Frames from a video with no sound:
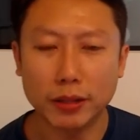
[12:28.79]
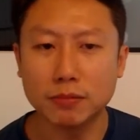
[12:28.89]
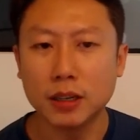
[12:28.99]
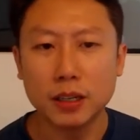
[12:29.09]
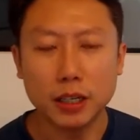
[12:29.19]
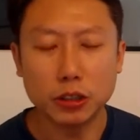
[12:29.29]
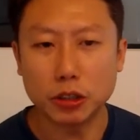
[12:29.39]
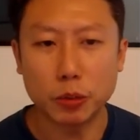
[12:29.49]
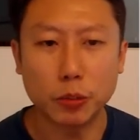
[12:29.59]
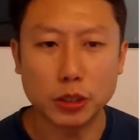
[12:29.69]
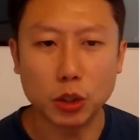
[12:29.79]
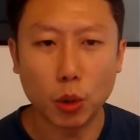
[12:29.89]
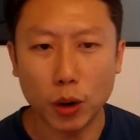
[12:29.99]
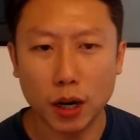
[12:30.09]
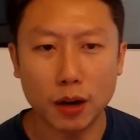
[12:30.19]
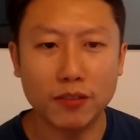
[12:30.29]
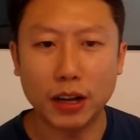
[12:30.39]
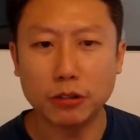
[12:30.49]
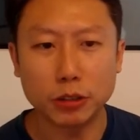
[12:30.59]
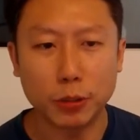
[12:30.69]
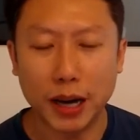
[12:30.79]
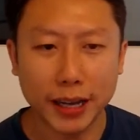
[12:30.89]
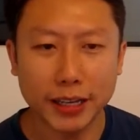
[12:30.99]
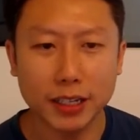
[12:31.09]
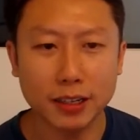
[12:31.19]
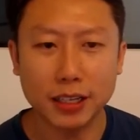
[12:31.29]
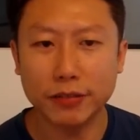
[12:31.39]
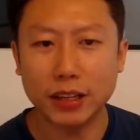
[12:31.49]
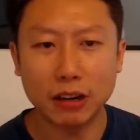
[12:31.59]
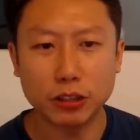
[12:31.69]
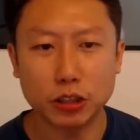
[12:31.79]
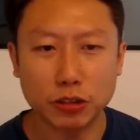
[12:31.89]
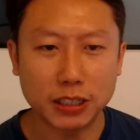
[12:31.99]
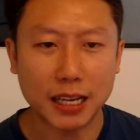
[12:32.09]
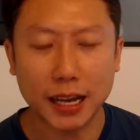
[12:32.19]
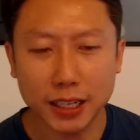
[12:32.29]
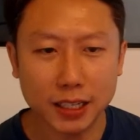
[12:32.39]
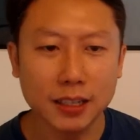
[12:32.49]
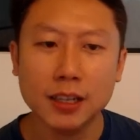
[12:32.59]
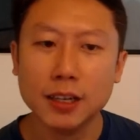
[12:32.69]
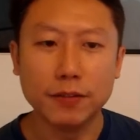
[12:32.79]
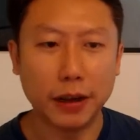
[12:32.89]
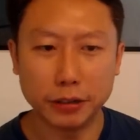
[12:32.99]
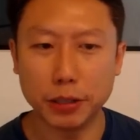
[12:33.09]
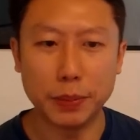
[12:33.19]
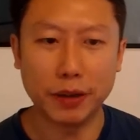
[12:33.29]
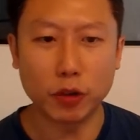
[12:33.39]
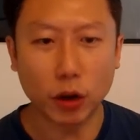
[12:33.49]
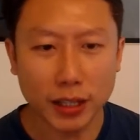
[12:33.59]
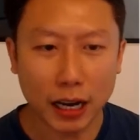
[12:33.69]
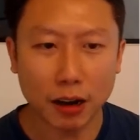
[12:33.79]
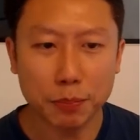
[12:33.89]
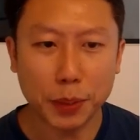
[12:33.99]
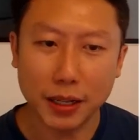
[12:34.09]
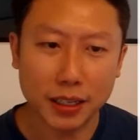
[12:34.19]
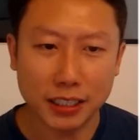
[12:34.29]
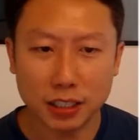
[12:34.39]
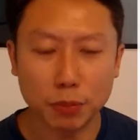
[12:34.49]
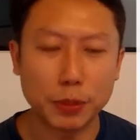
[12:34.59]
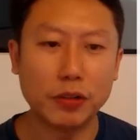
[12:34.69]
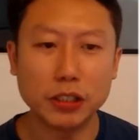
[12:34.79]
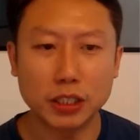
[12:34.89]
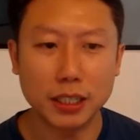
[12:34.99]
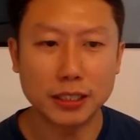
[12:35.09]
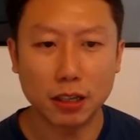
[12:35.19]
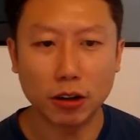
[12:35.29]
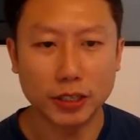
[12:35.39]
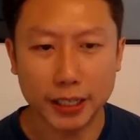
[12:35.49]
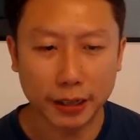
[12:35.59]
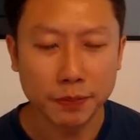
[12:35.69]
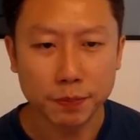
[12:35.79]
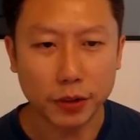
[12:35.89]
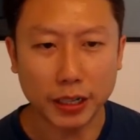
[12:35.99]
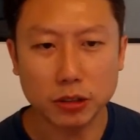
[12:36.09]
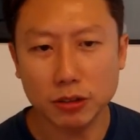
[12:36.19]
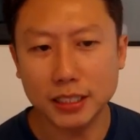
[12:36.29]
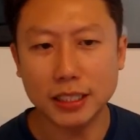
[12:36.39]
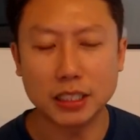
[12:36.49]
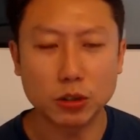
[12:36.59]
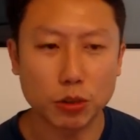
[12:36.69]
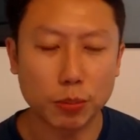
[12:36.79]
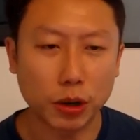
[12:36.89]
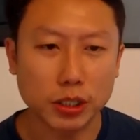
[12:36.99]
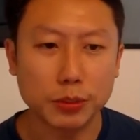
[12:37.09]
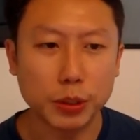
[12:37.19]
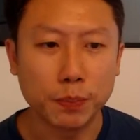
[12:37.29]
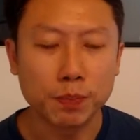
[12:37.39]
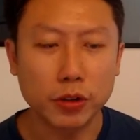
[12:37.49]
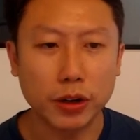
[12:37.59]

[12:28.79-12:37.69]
When interest rate was lower, valuation was higher. Given now interest rate is higher, valuation may have gone down, but it has not been registered as a loss yet, right? So this is also possible.